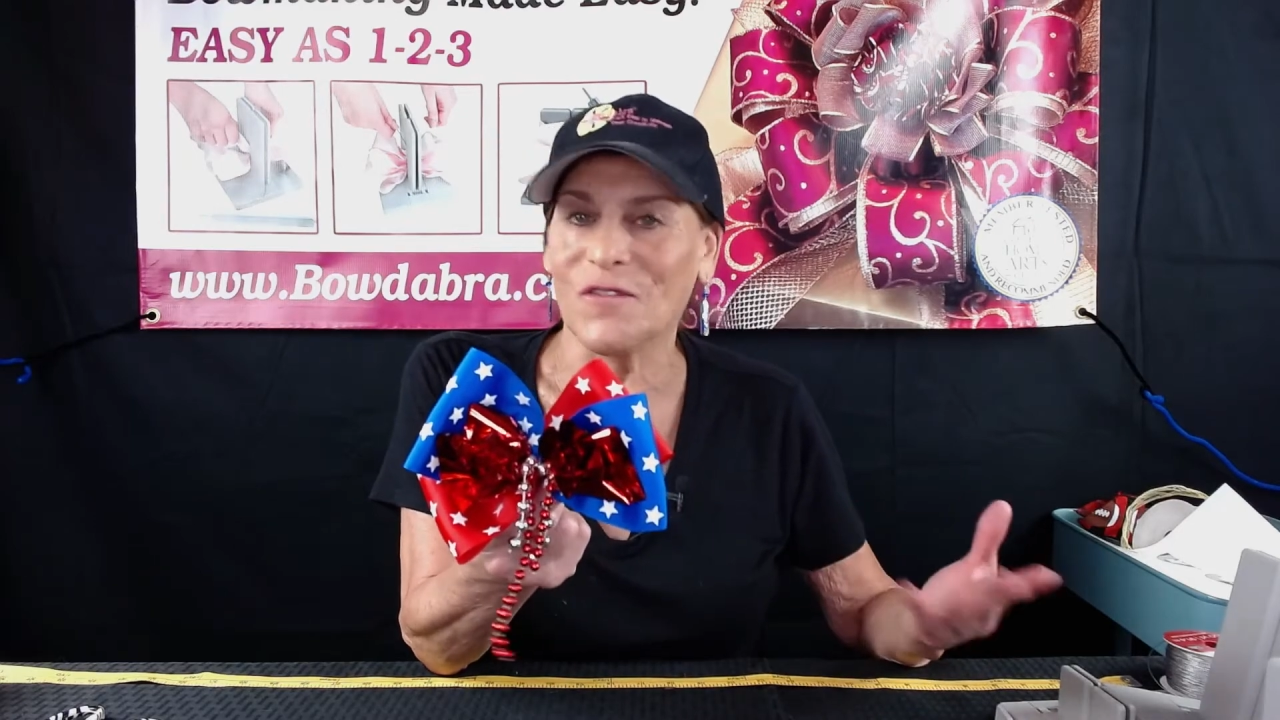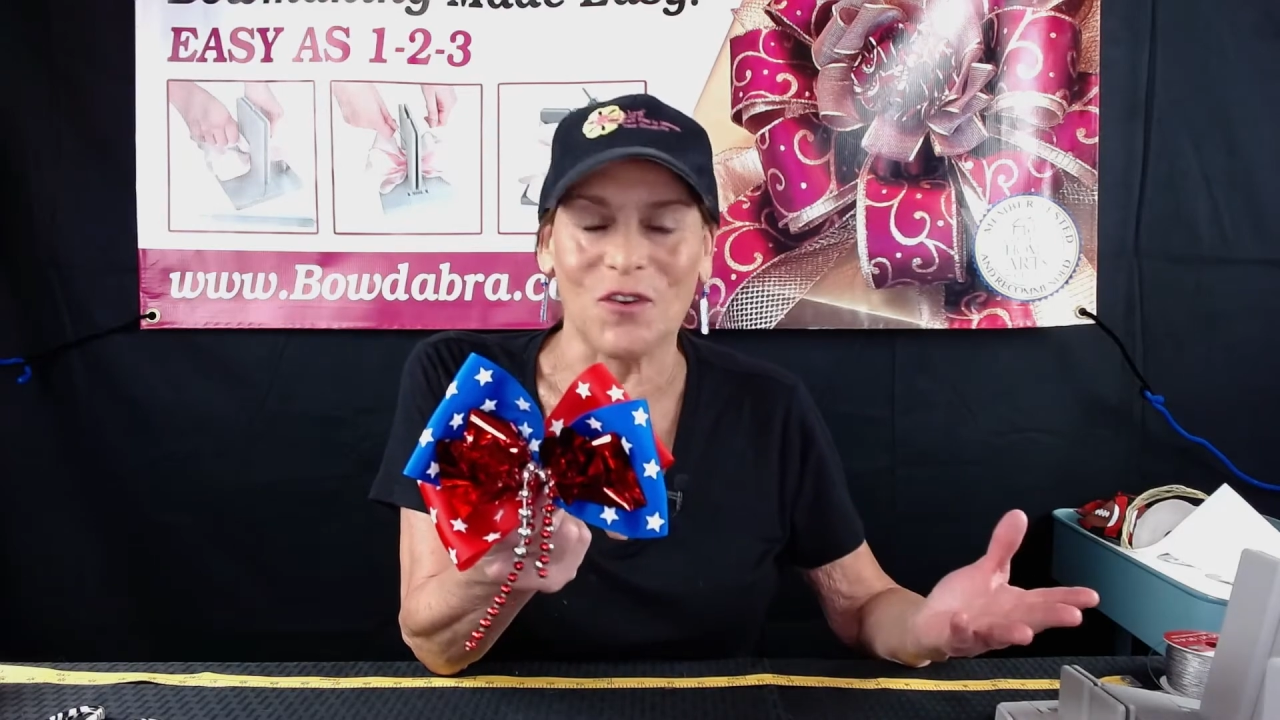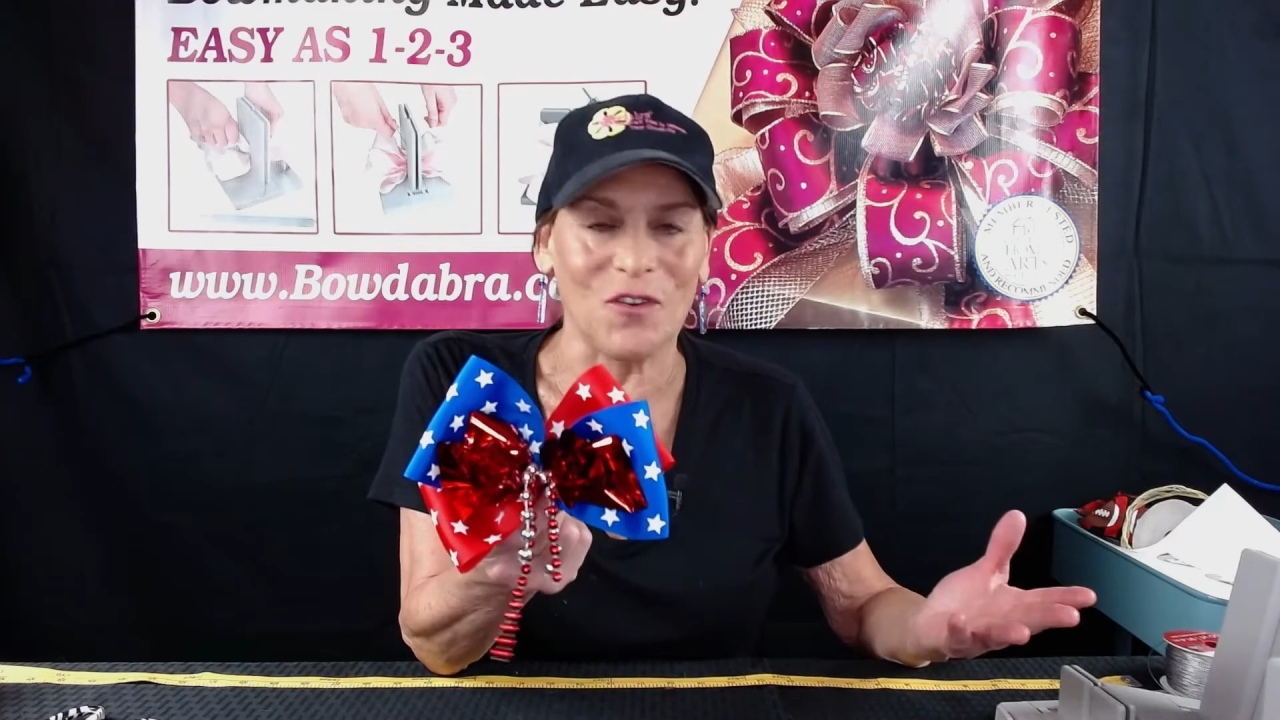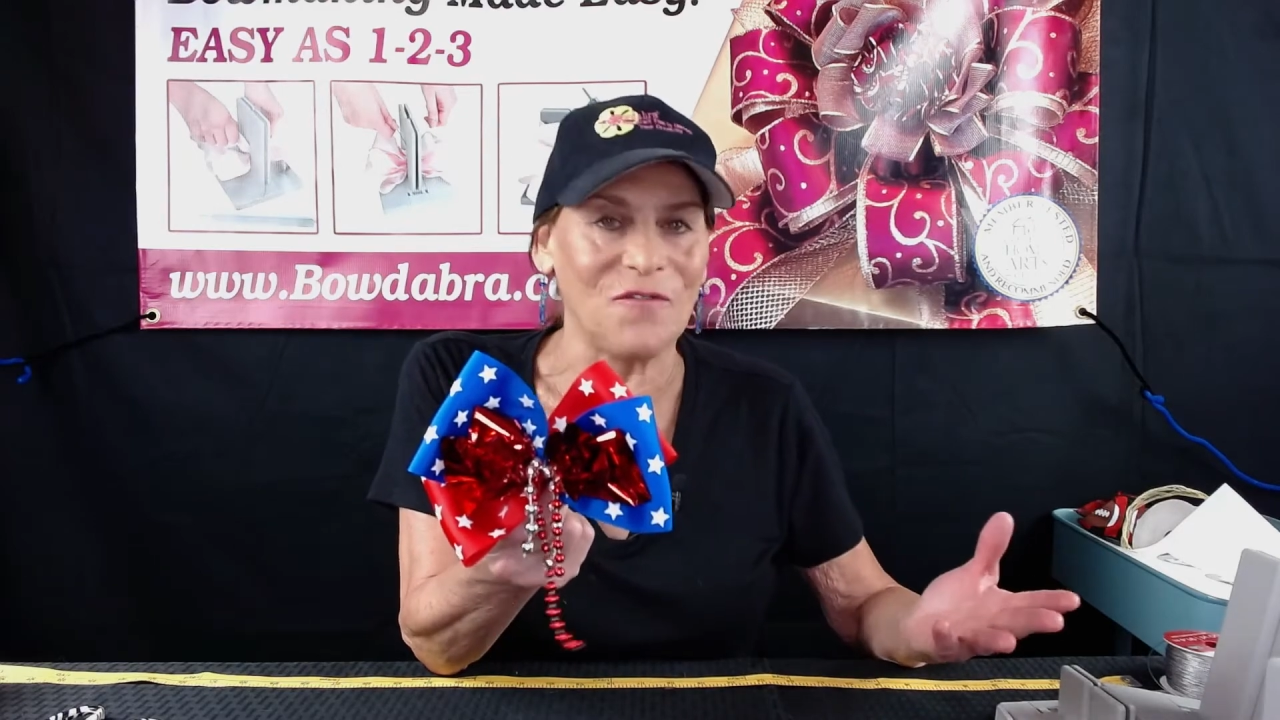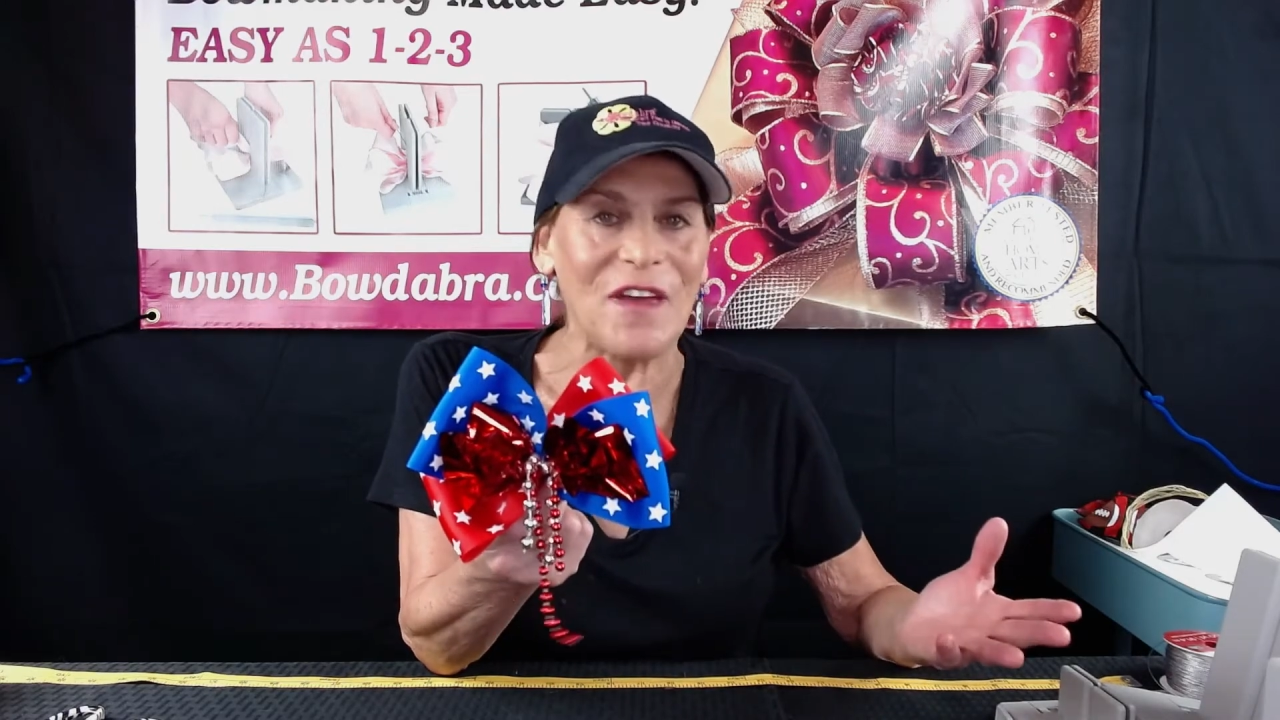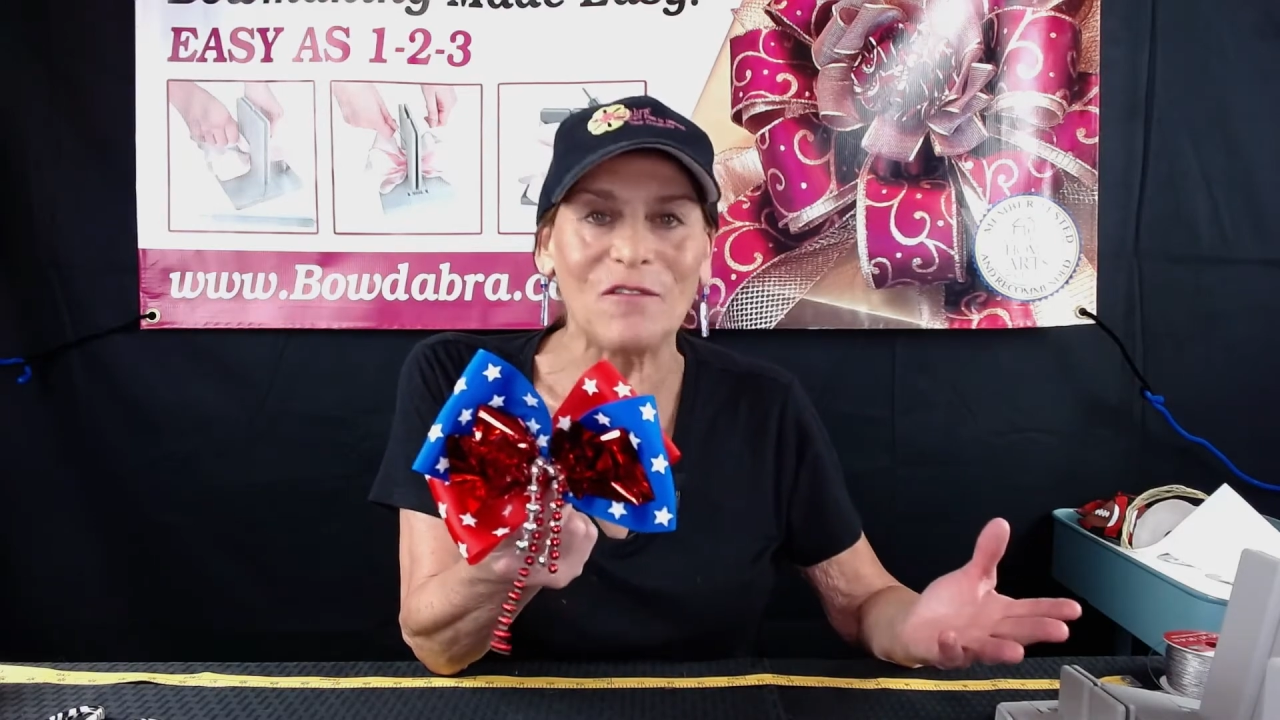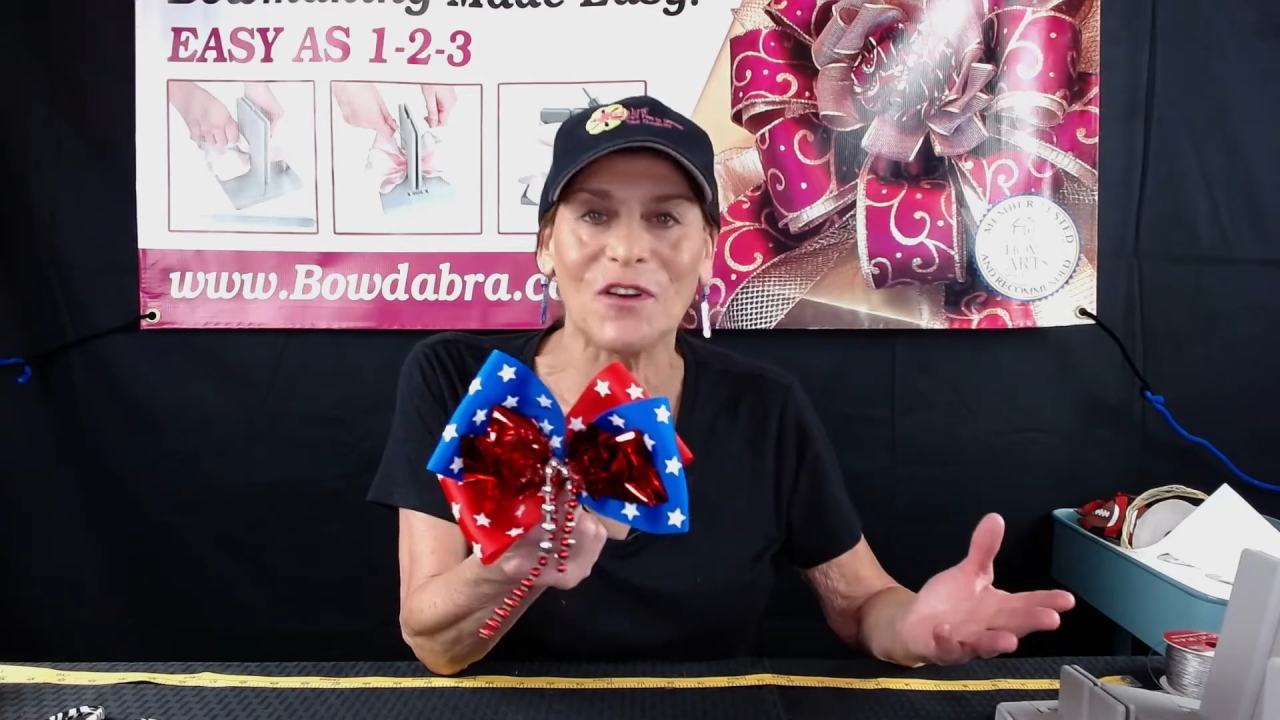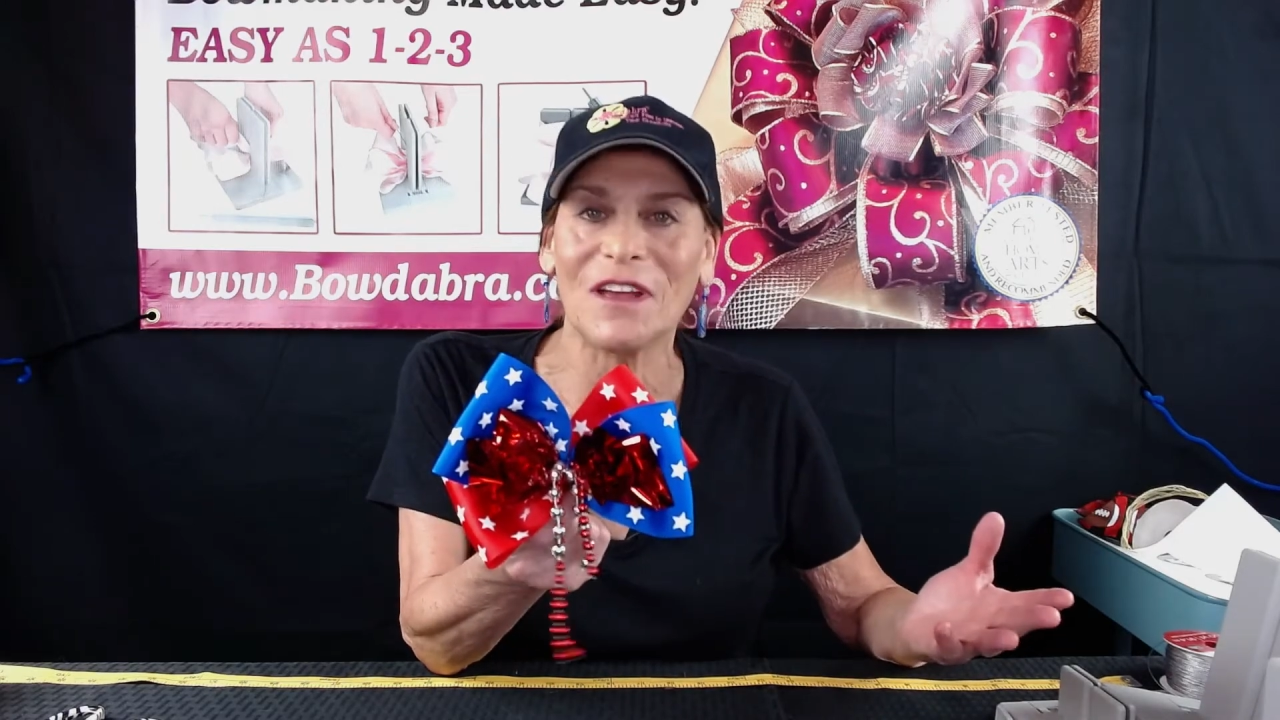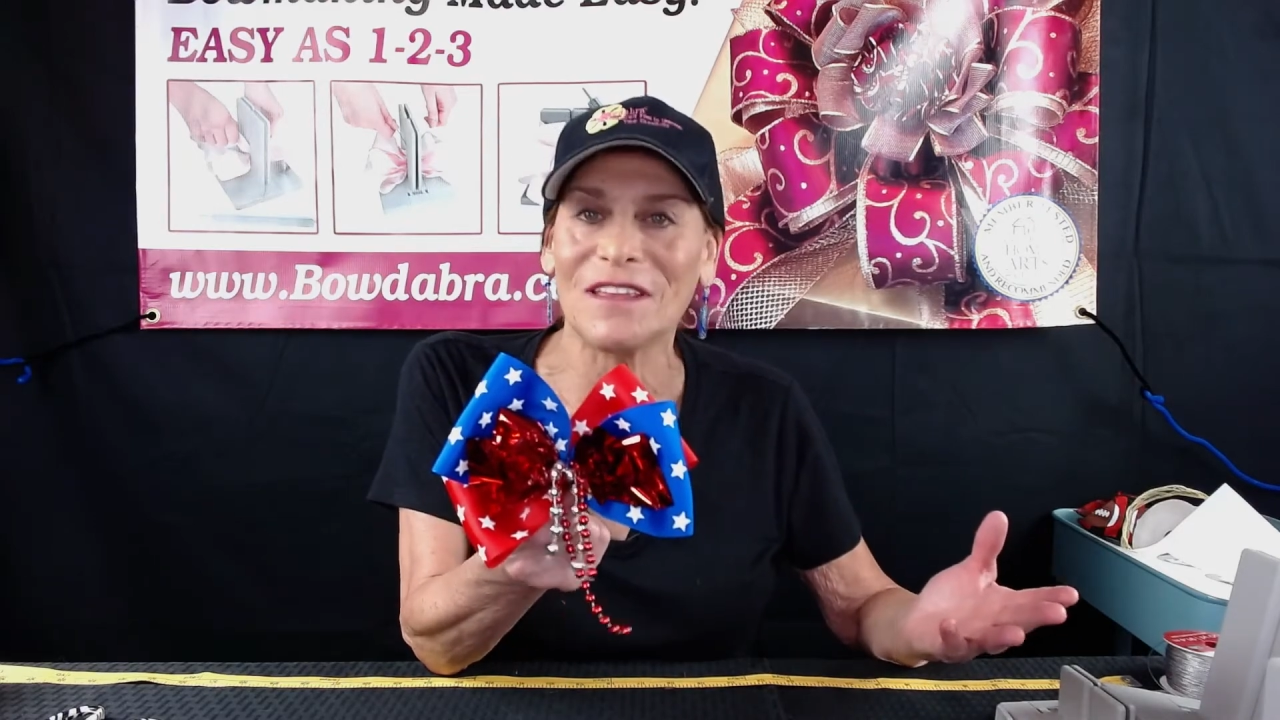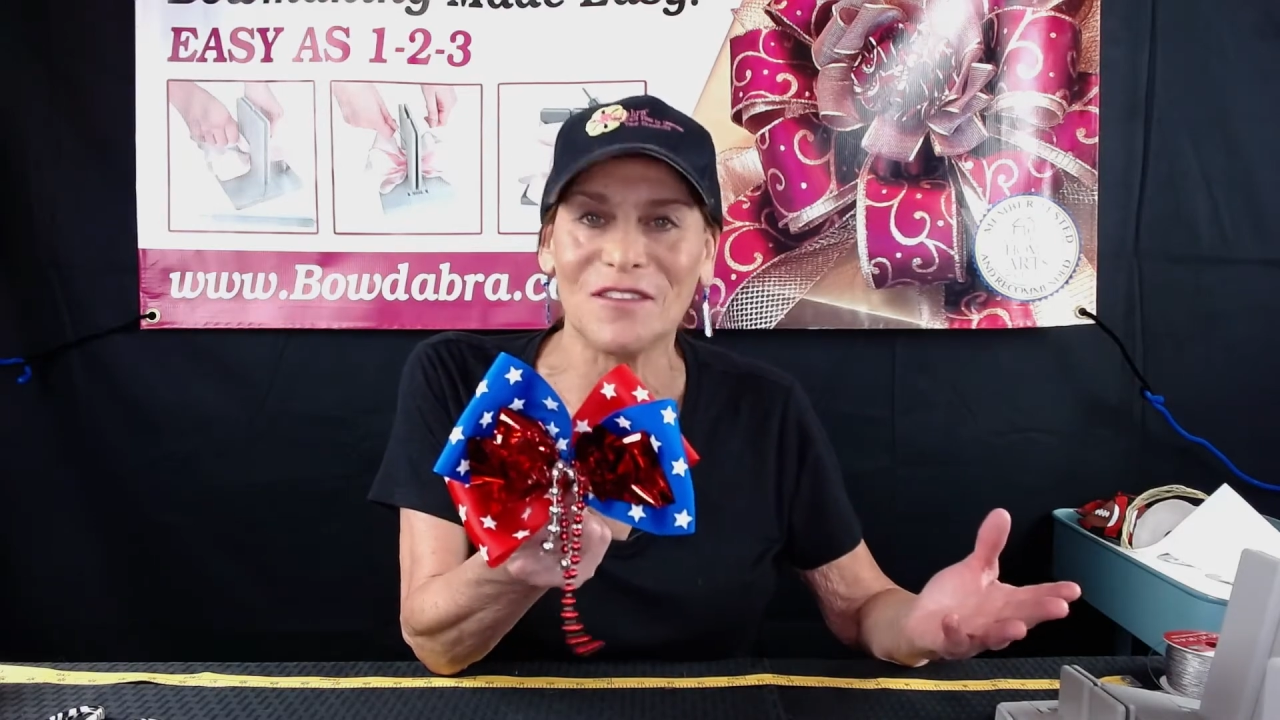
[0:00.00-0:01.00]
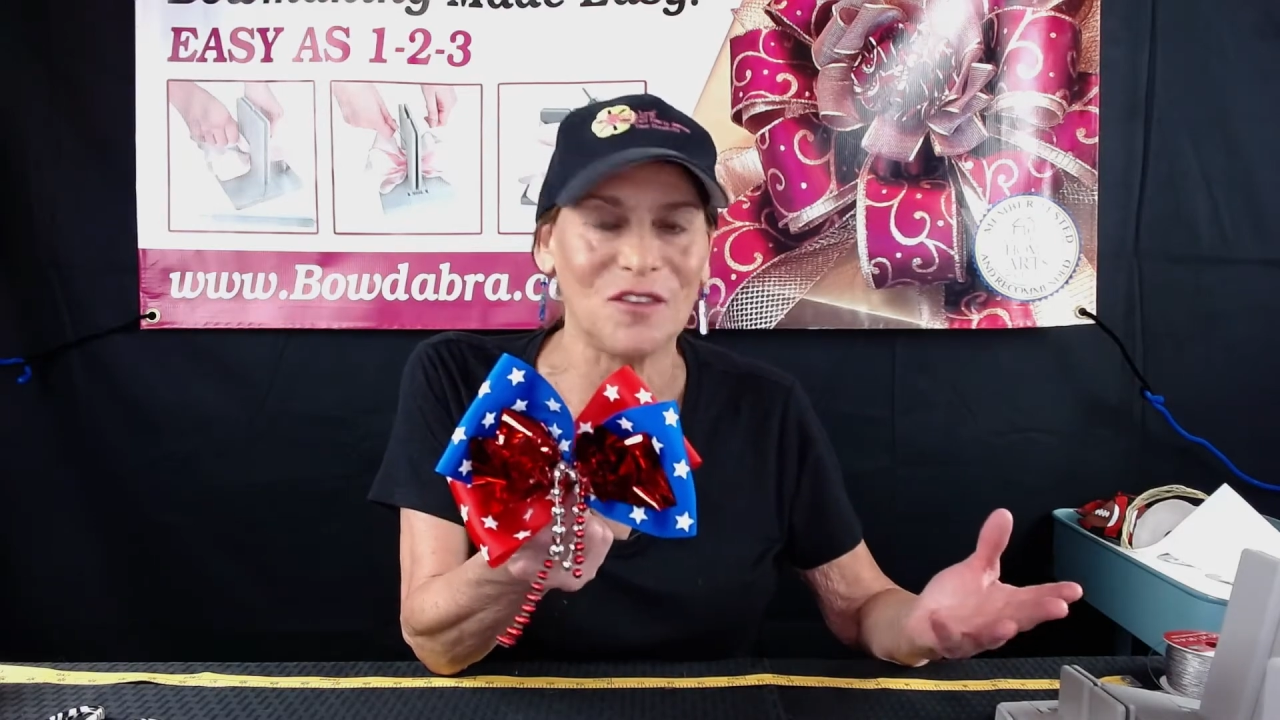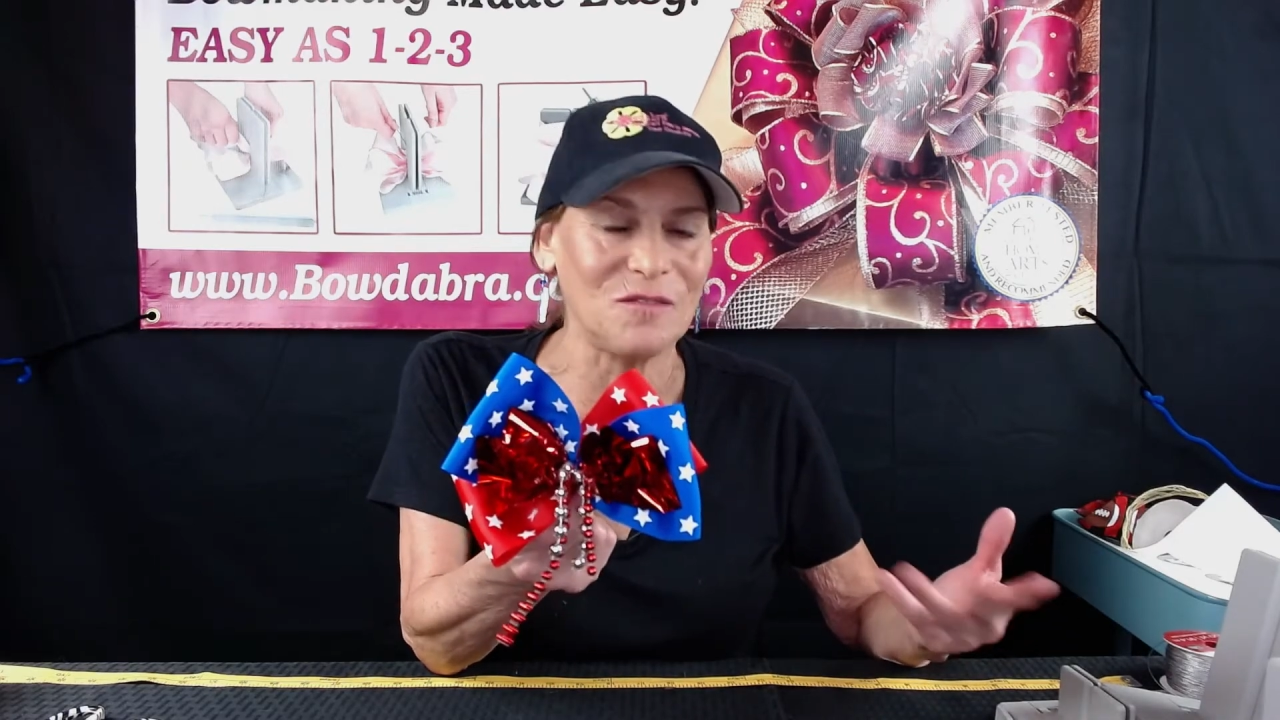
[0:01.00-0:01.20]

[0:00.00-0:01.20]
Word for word: for your favorite